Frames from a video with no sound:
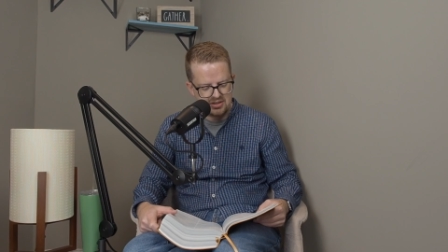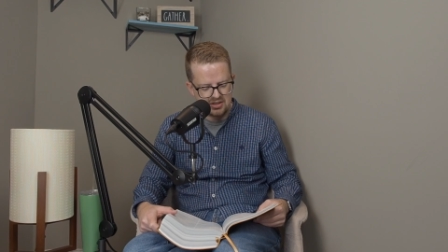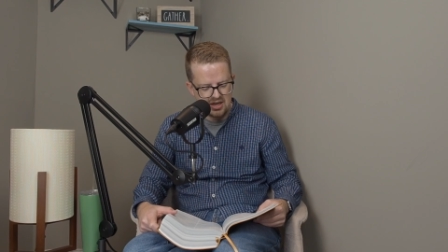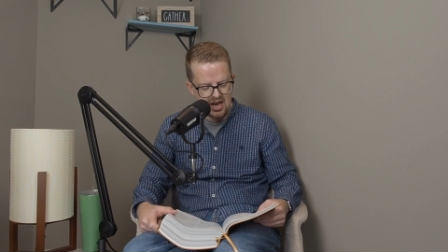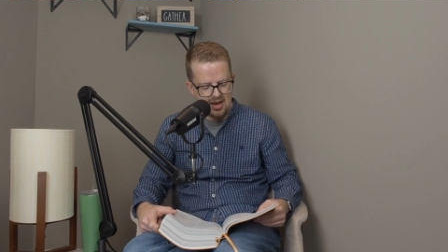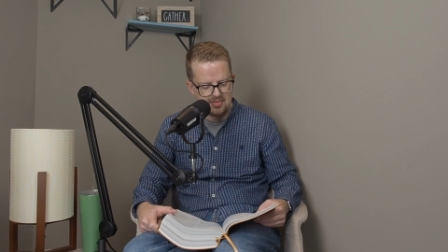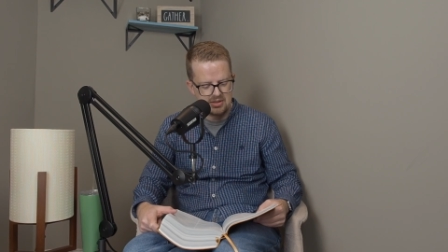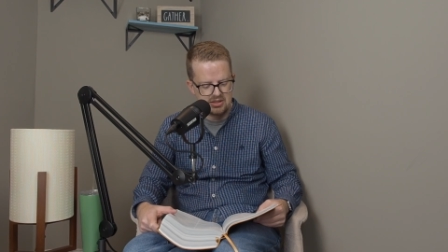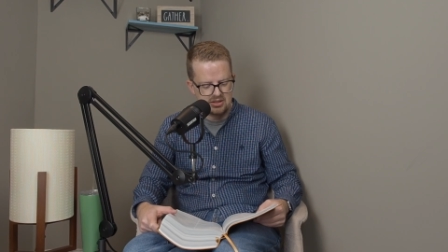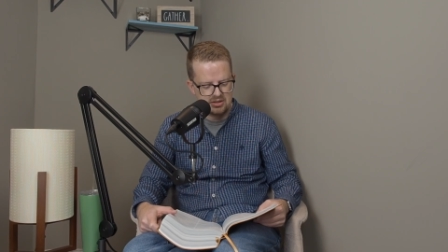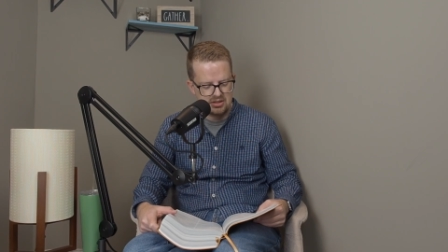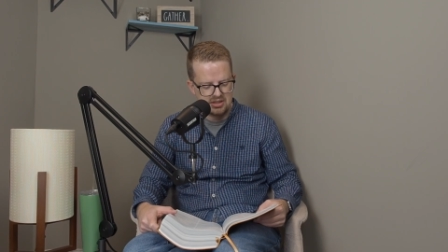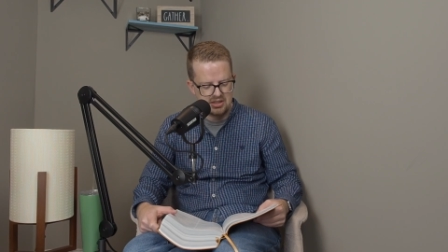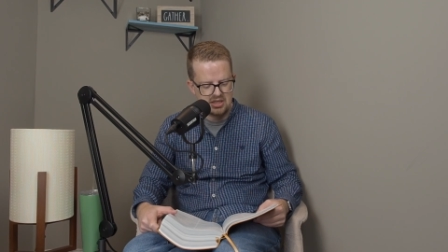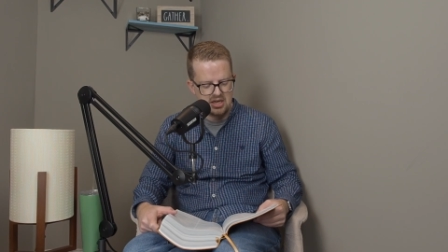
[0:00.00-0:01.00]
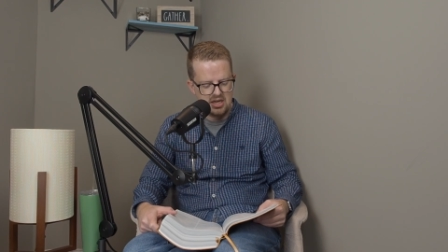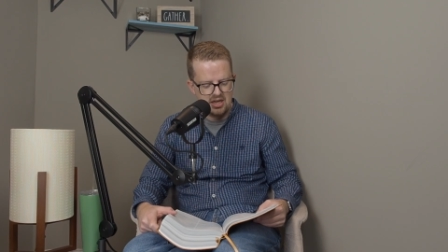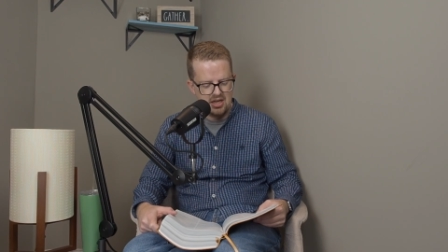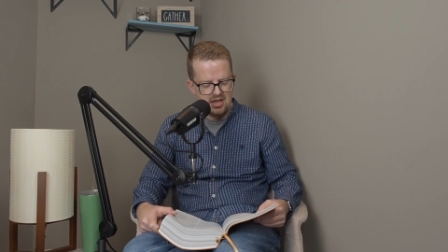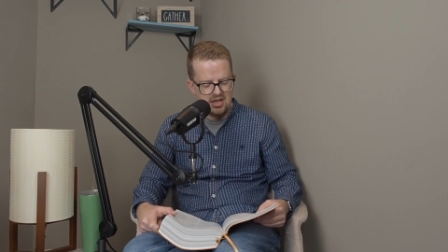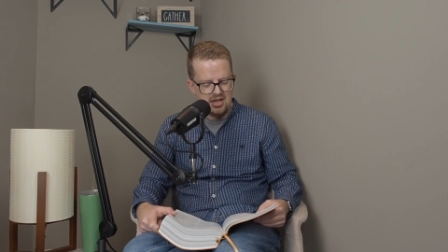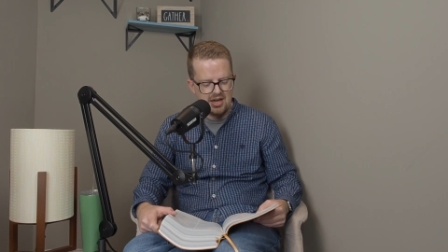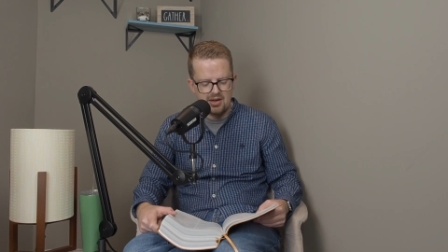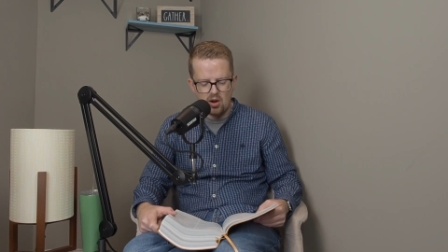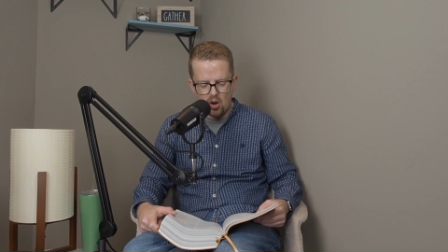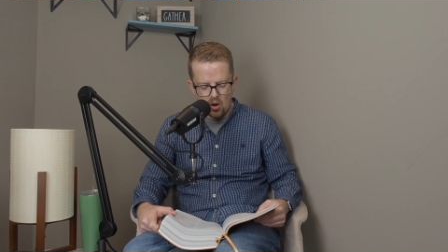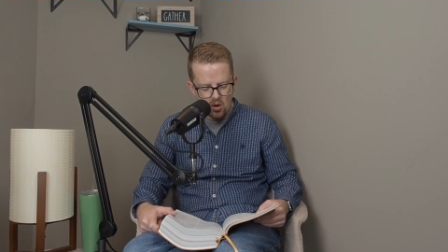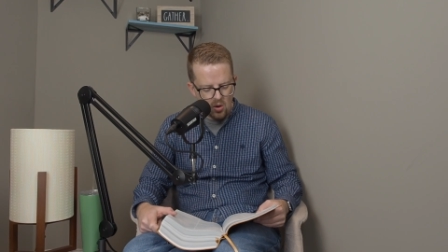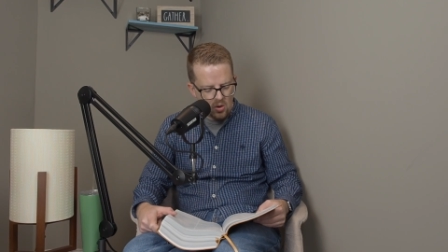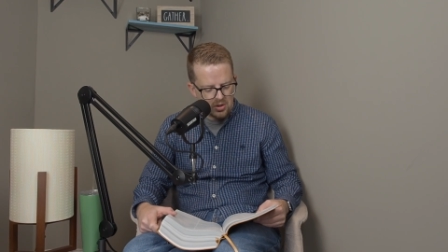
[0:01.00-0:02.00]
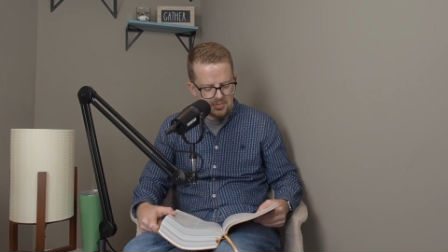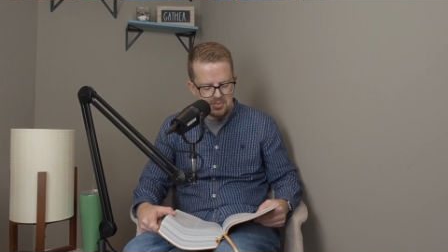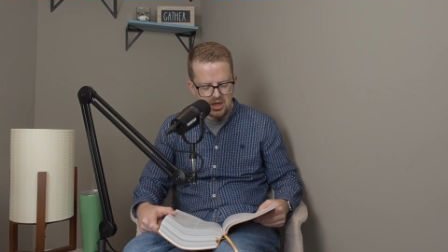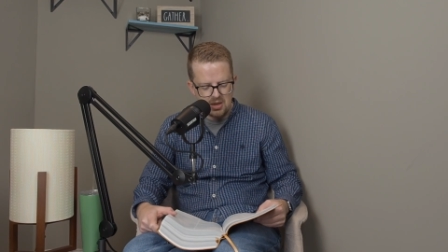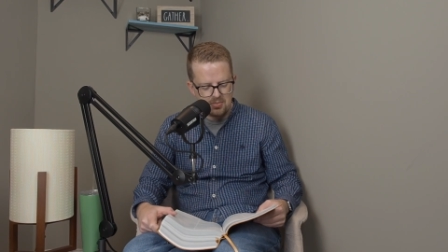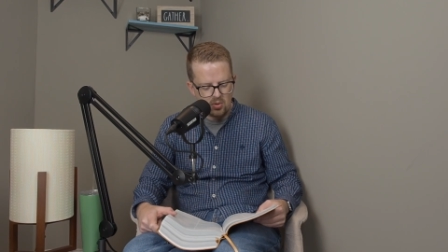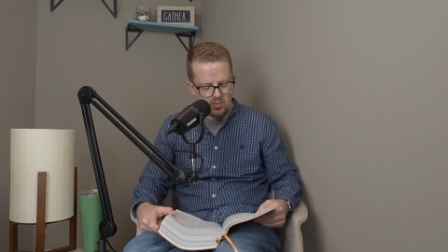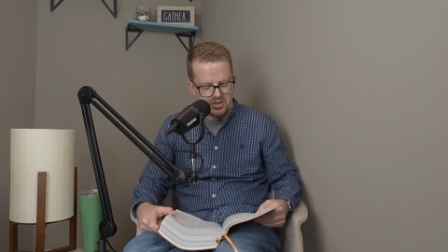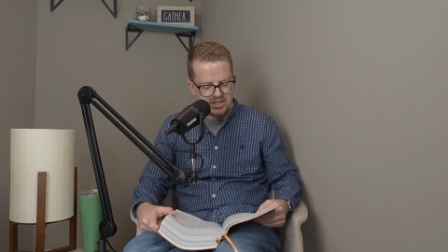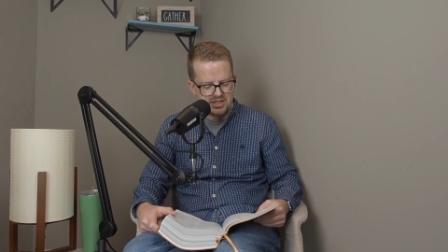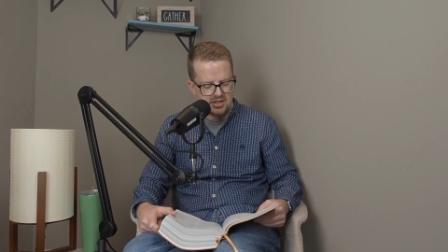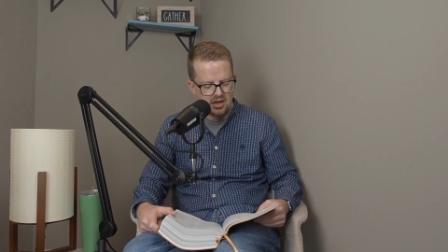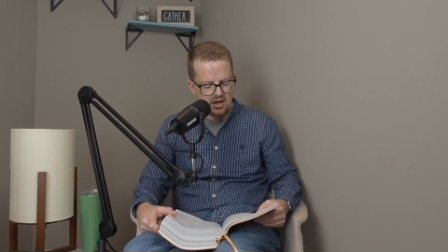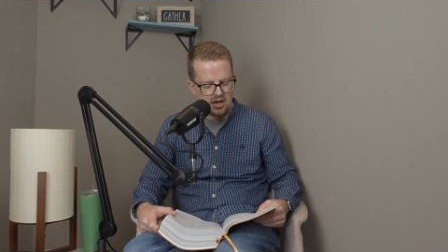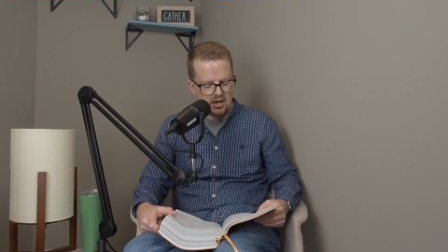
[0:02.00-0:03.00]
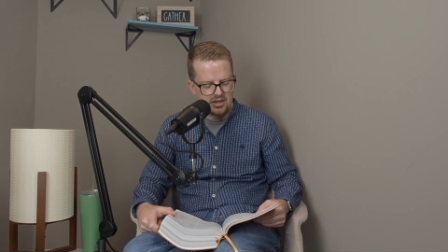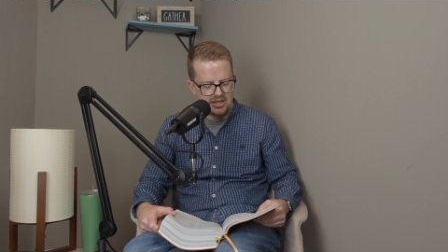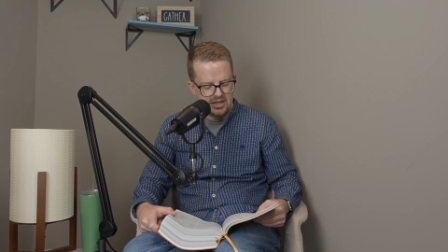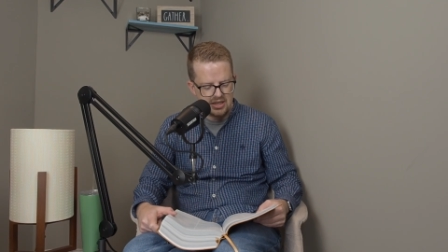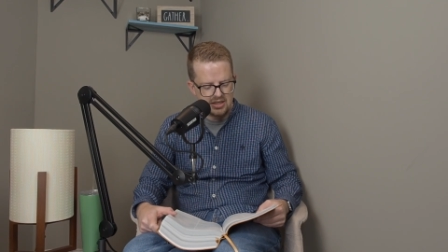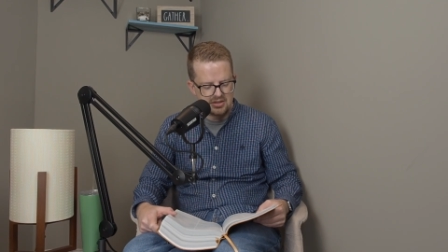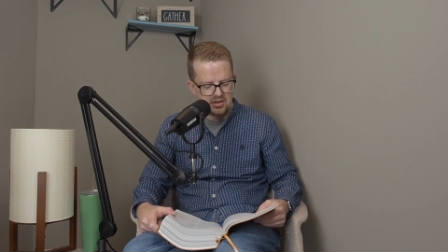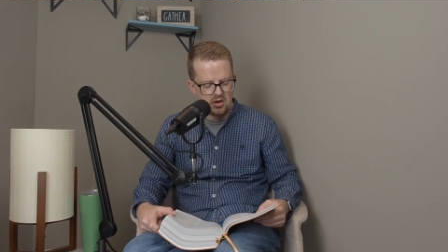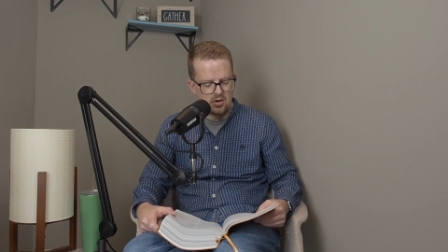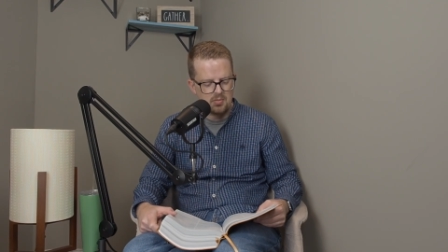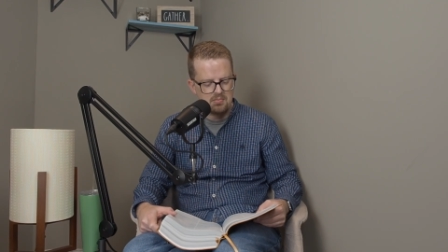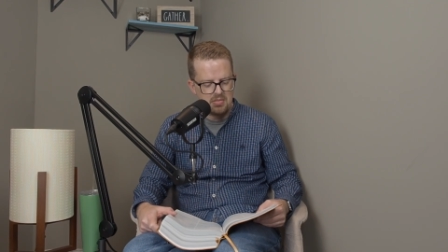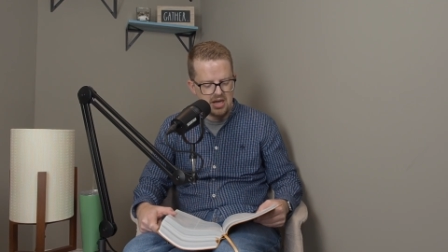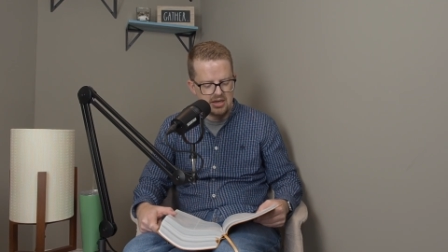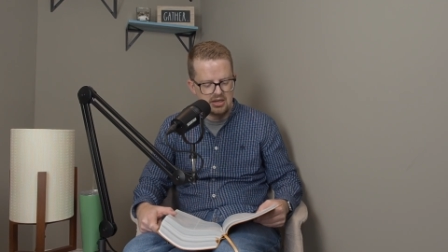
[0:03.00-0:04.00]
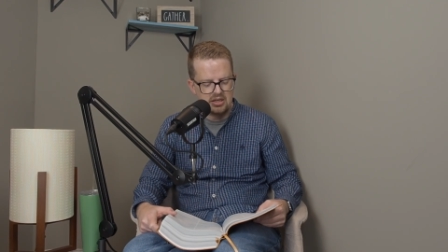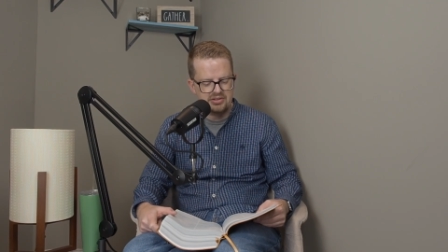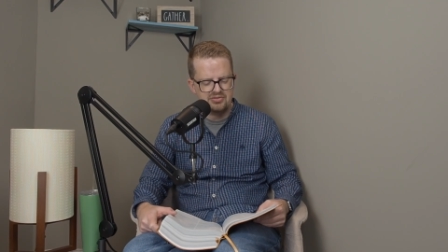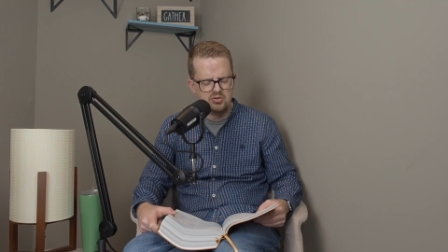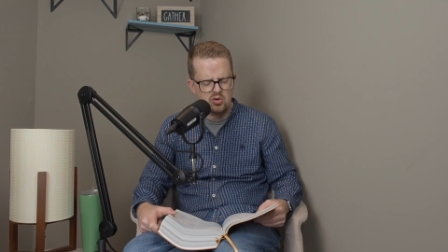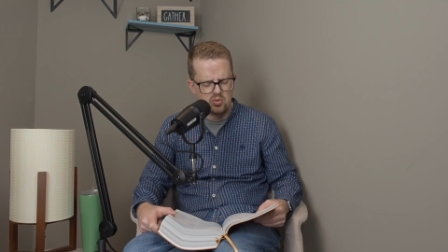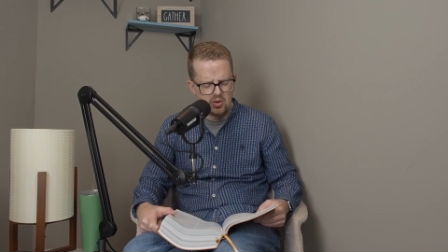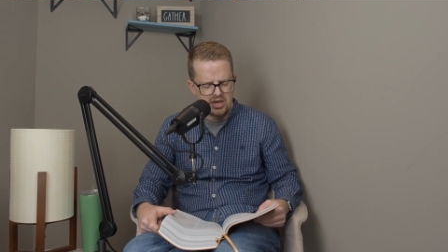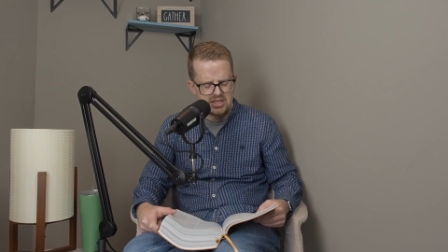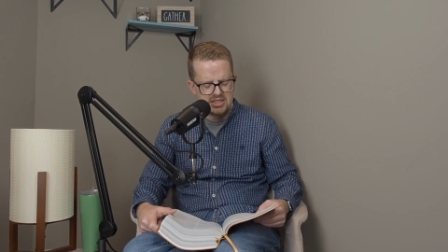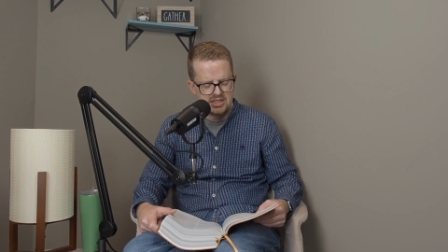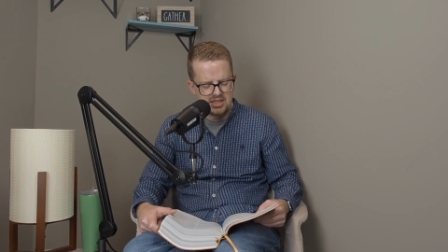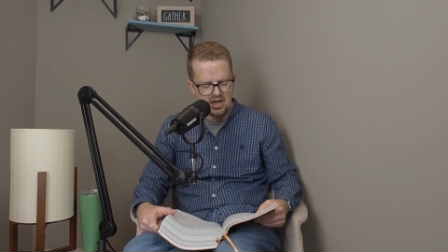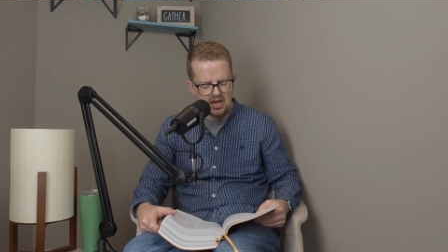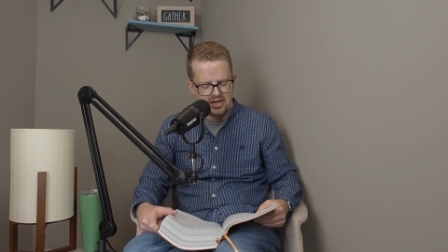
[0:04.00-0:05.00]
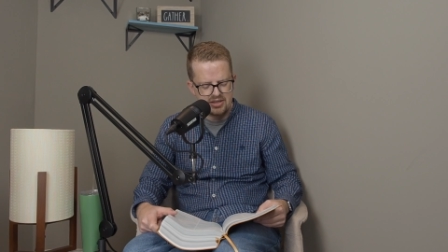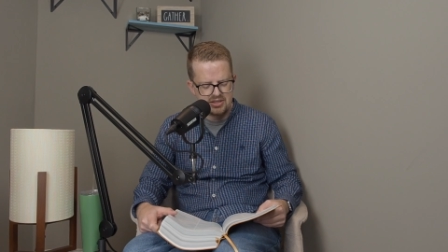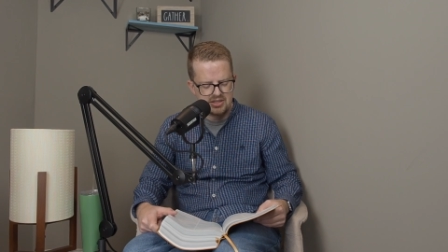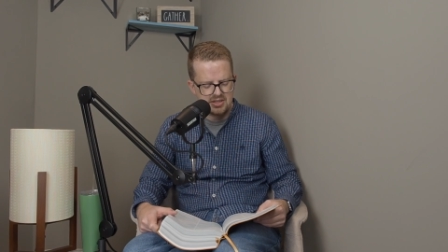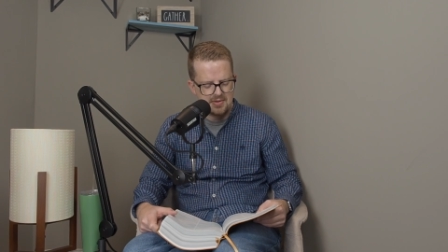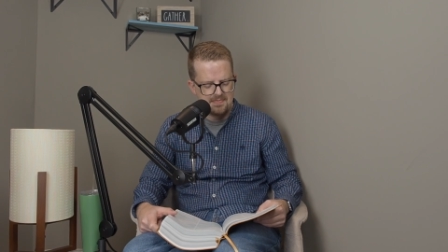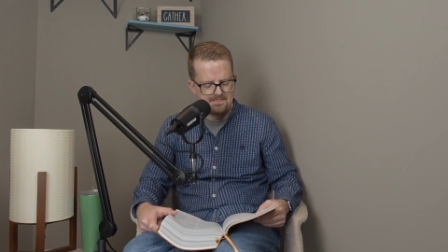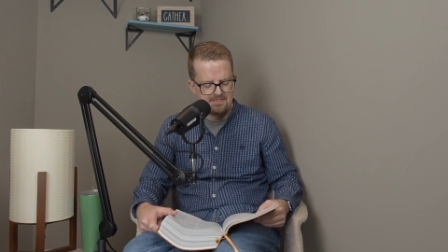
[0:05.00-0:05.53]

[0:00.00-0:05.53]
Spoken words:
inhabitants, and all the people we saw in it are men of great size.